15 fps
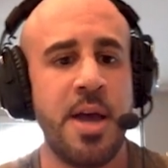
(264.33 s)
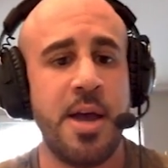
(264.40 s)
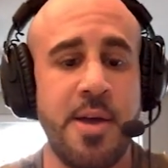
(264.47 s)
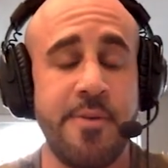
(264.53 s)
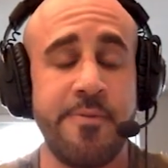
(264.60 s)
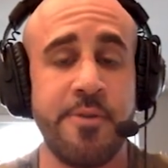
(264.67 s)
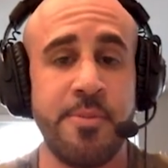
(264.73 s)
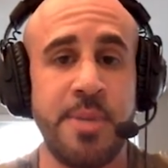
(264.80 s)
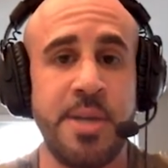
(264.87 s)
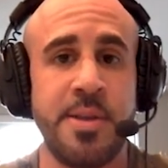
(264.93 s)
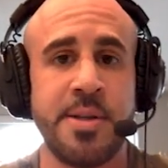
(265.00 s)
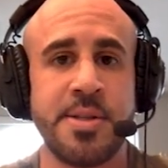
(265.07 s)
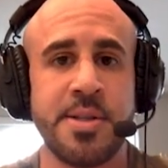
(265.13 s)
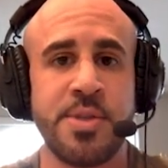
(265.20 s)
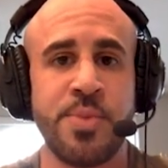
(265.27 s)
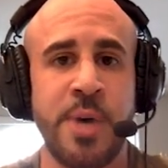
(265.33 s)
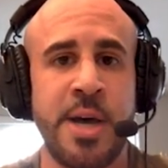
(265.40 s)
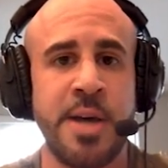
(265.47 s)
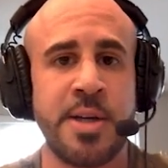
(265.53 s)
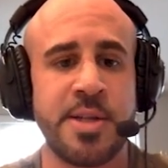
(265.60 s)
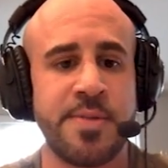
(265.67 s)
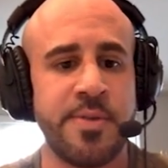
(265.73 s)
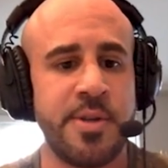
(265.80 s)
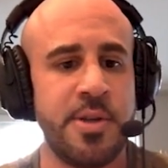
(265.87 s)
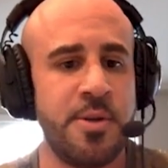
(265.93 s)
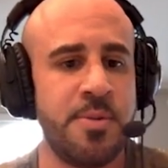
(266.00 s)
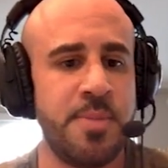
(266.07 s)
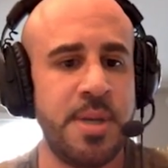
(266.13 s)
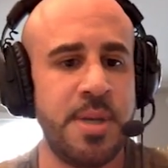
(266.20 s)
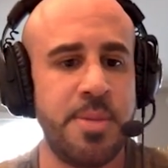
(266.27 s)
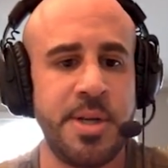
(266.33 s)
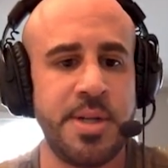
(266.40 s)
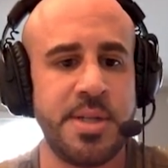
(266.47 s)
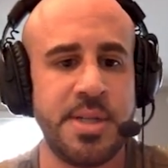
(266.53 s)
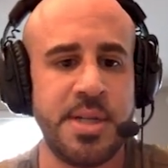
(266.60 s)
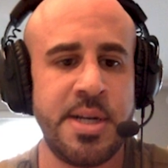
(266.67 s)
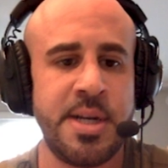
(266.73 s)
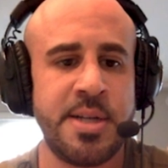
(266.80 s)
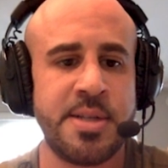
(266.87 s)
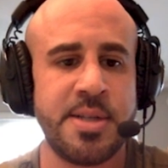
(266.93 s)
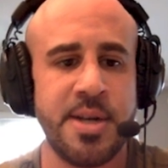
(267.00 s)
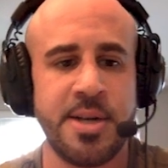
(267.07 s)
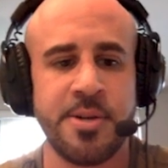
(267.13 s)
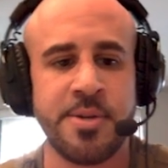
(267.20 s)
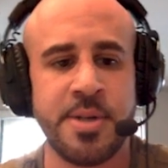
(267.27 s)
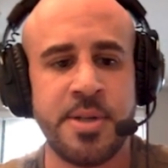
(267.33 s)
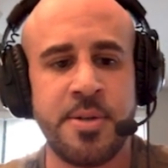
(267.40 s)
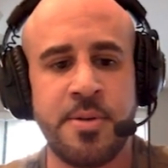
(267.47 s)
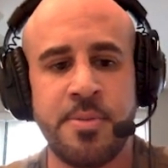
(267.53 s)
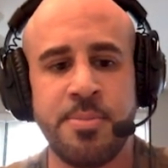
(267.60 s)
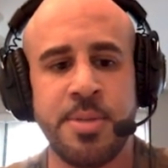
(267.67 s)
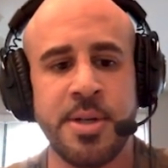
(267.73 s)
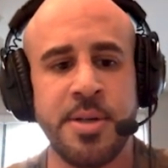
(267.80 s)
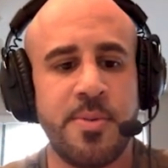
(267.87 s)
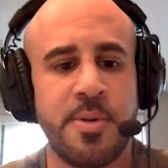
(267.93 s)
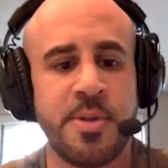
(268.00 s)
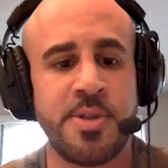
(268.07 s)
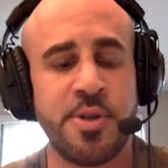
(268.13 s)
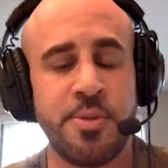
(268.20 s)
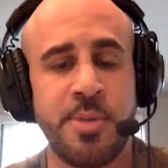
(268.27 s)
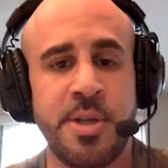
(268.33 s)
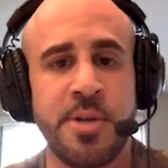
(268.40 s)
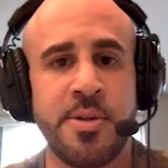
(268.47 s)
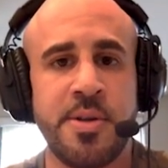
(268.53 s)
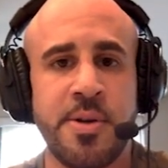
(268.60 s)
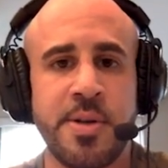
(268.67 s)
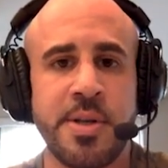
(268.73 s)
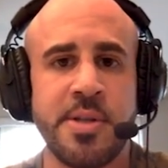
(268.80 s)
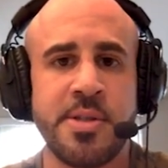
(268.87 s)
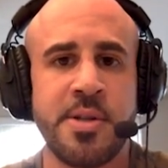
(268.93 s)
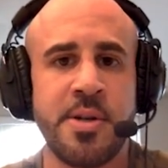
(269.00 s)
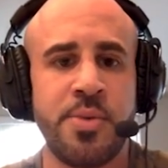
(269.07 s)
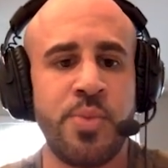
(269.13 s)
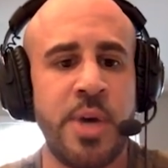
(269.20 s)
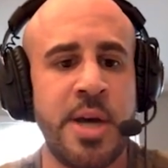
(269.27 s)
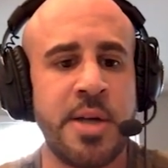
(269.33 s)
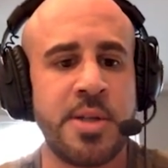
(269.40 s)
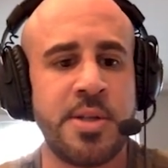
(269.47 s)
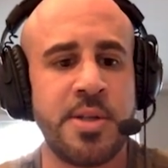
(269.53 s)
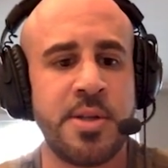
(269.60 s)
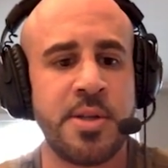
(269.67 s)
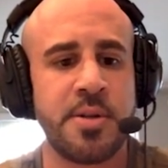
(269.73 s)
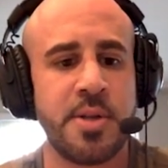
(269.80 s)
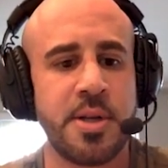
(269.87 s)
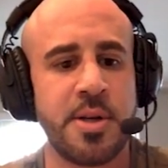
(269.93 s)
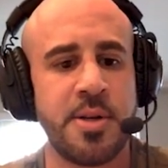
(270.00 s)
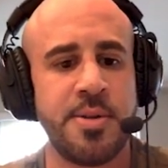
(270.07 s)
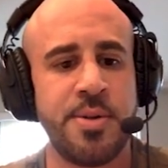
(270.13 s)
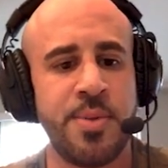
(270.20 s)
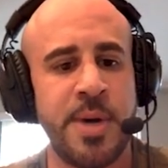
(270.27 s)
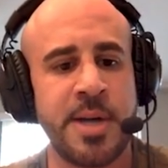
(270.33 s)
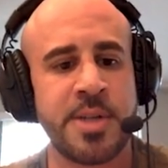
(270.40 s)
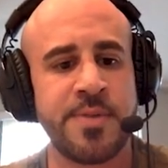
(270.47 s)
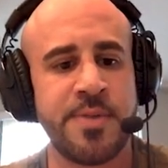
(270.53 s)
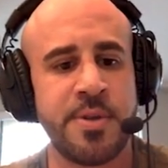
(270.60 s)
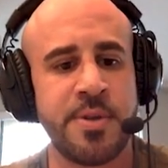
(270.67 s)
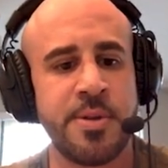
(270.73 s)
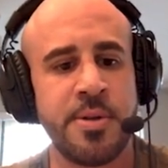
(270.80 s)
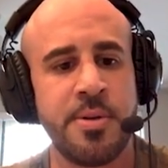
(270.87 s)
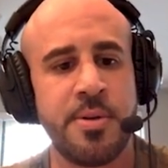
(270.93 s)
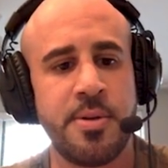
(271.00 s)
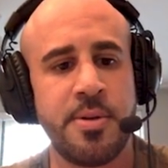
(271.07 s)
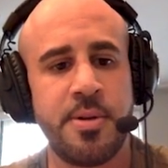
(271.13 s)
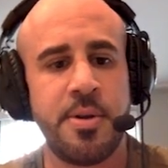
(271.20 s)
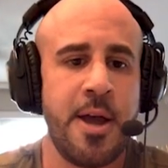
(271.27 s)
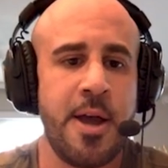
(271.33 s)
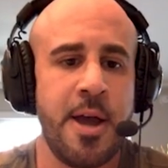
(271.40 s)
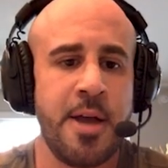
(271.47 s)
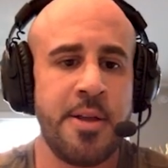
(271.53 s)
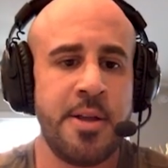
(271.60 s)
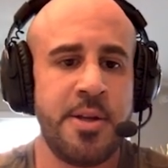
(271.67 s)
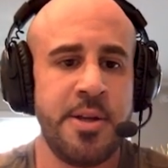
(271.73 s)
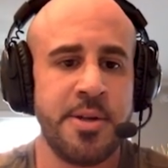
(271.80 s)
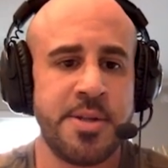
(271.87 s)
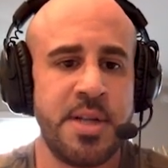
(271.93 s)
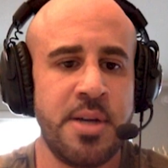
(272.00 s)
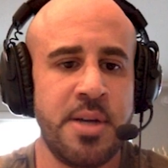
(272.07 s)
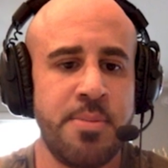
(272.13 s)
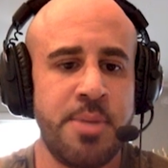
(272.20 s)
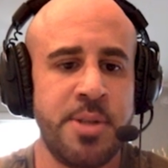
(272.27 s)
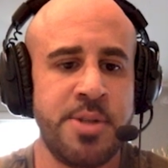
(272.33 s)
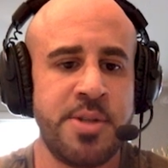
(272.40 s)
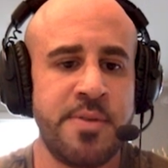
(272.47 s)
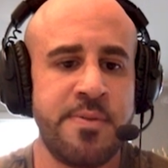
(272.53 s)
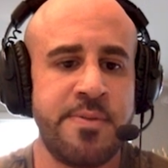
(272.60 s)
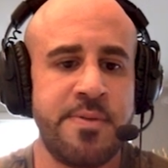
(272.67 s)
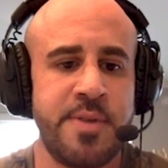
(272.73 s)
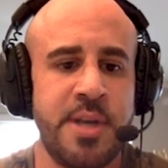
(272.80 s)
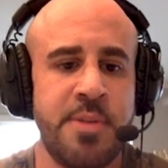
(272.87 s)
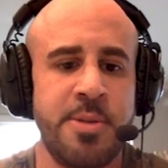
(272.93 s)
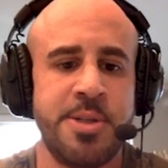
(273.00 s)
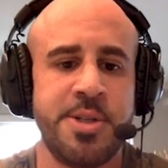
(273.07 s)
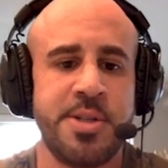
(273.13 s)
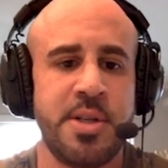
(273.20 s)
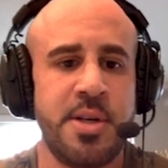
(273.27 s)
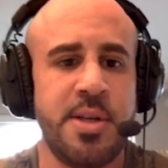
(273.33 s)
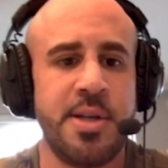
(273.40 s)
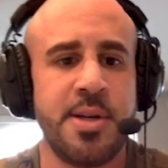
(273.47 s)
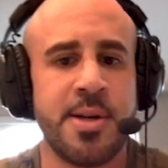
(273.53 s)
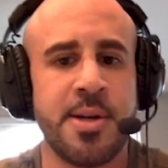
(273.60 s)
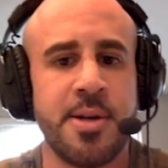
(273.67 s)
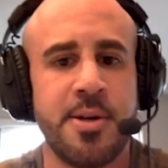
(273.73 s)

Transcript: For me, this is Wax. For you, maybe it's EOS. I don't know. But assuming your token is on Wax, you're going to click on the Wax folder. And then you'll see a bunch of images in here.